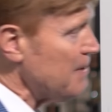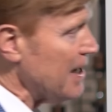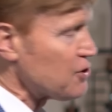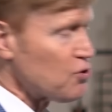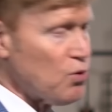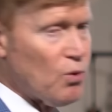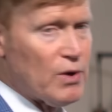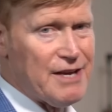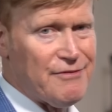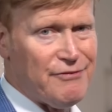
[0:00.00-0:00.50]
about
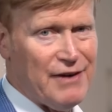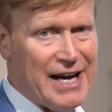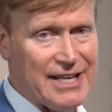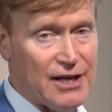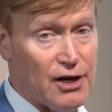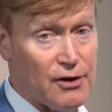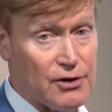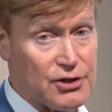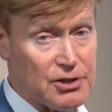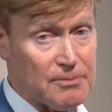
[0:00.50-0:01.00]

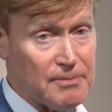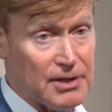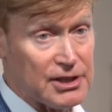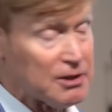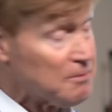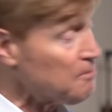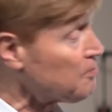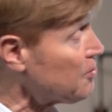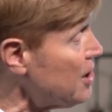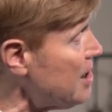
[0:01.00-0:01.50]
$25 a
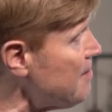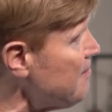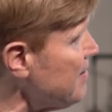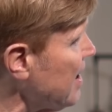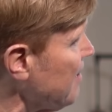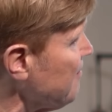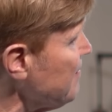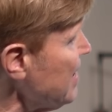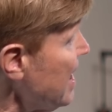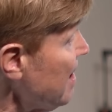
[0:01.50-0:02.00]
month in
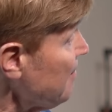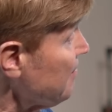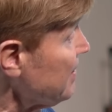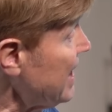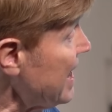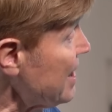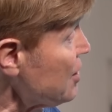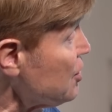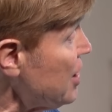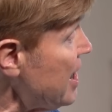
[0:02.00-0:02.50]
premium, but
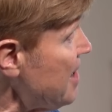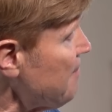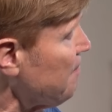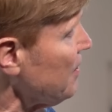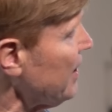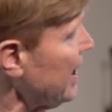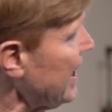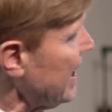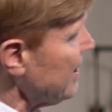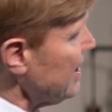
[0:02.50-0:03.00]
that G
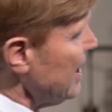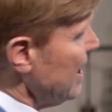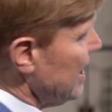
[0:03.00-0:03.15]
plan